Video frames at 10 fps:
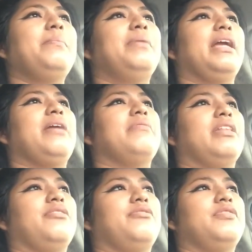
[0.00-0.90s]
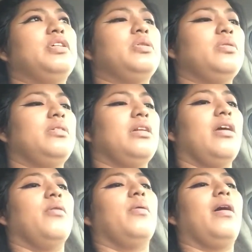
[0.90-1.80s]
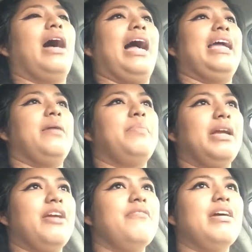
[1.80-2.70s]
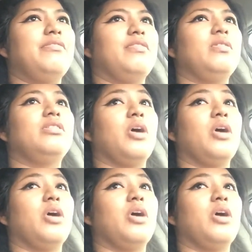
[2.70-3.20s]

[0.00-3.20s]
picky with food. Well, I am picky with food.